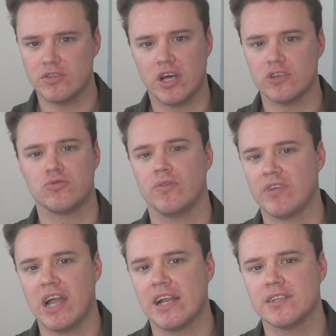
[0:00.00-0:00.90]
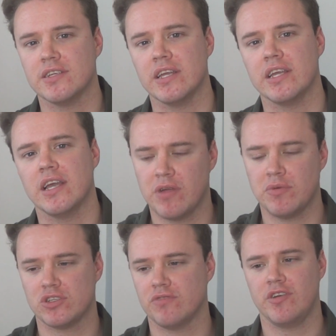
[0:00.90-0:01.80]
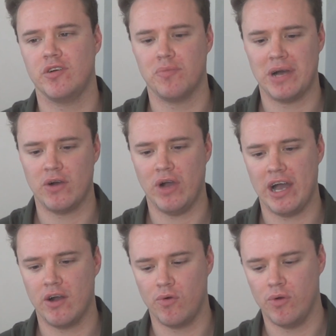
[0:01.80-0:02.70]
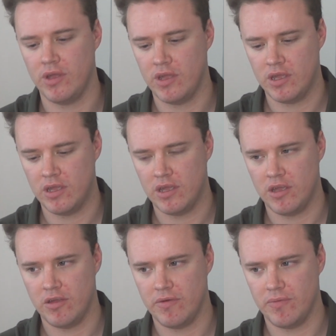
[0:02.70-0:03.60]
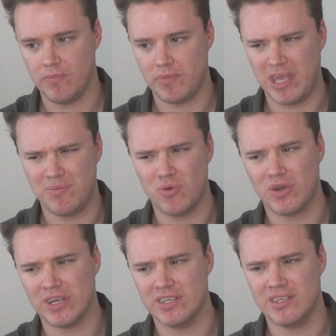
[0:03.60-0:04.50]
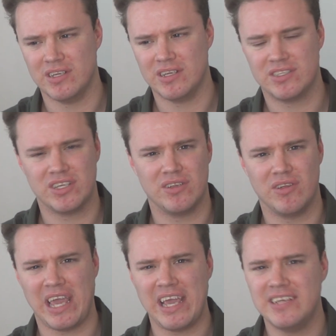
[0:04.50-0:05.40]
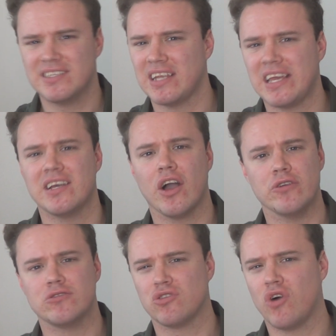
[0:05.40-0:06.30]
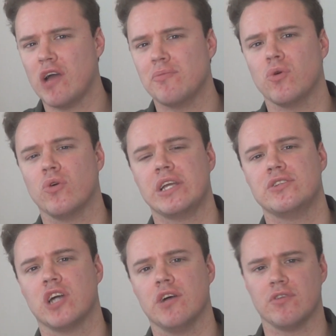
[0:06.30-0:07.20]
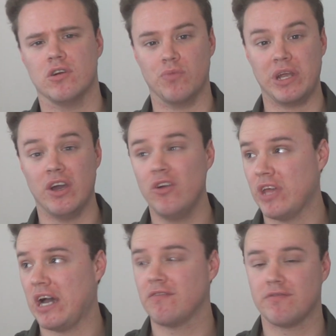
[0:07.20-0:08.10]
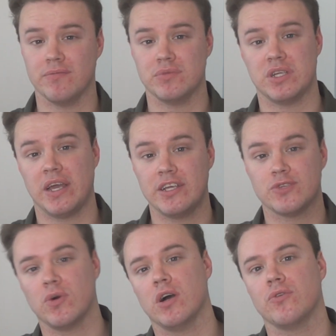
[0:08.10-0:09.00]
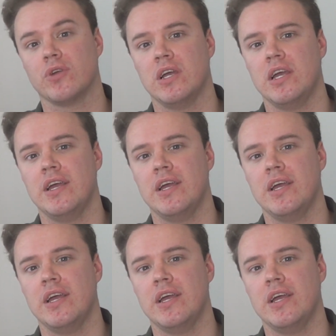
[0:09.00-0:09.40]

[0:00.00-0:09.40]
touch with reality. Very much a film about how people can easily go tribal on each other, and we know that from today's world.